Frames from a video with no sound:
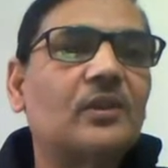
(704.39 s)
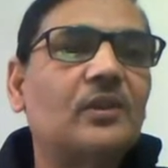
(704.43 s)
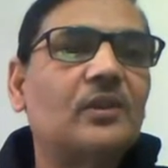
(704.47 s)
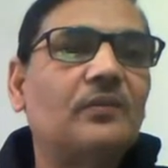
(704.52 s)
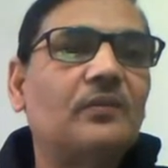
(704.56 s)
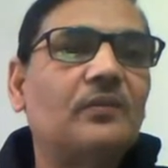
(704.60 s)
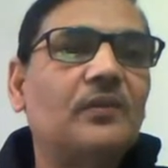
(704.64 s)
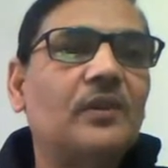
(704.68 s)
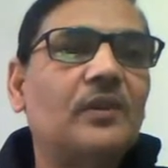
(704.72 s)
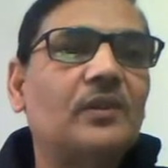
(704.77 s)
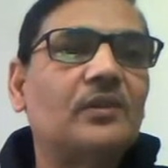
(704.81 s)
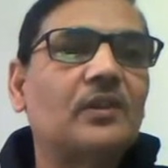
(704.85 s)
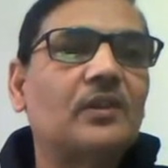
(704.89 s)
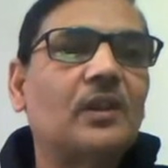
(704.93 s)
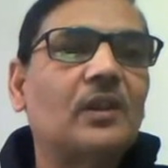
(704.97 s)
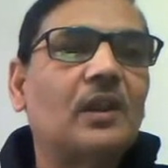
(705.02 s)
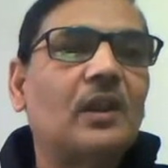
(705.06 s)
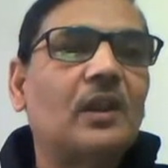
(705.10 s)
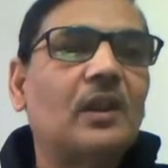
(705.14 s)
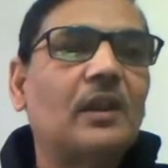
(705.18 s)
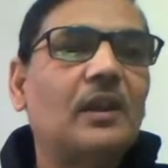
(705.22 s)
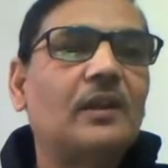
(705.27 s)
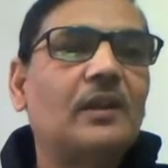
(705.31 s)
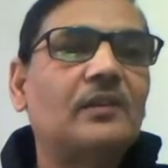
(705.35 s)
feet,
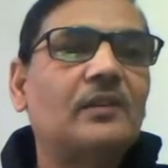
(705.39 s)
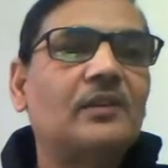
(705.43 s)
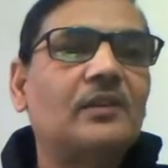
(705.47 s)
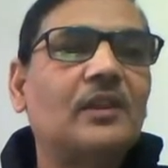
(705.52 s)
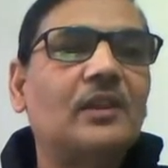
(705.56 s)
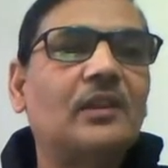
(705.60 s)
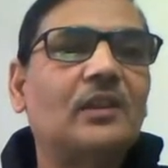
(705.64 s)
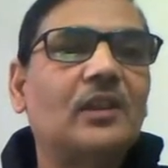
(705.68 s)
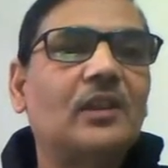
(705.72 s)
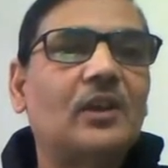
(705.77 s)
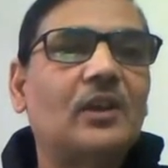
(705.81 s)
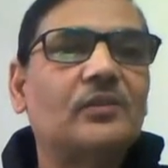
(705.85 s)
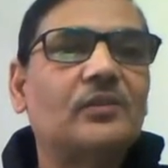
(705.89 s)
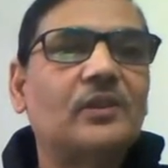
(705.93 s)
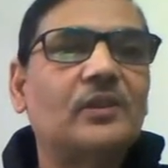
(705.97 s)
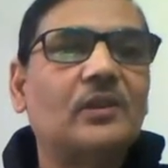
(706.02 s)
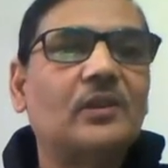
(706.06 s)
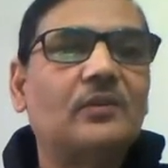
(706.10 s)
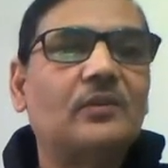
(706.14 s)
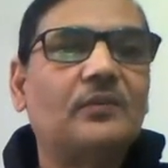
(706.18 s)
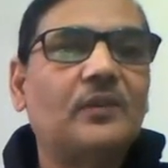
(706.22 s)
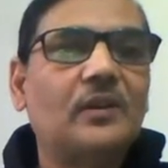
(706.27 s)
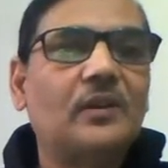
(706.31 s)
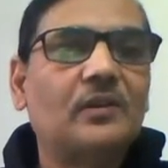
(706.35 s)
and 10,000
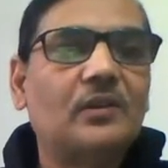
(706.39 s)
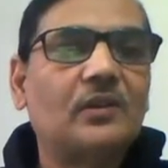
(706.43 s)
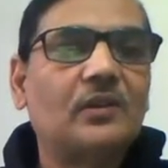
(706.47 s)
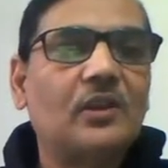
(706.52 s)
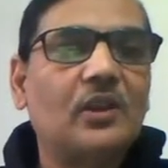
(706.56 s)
feet.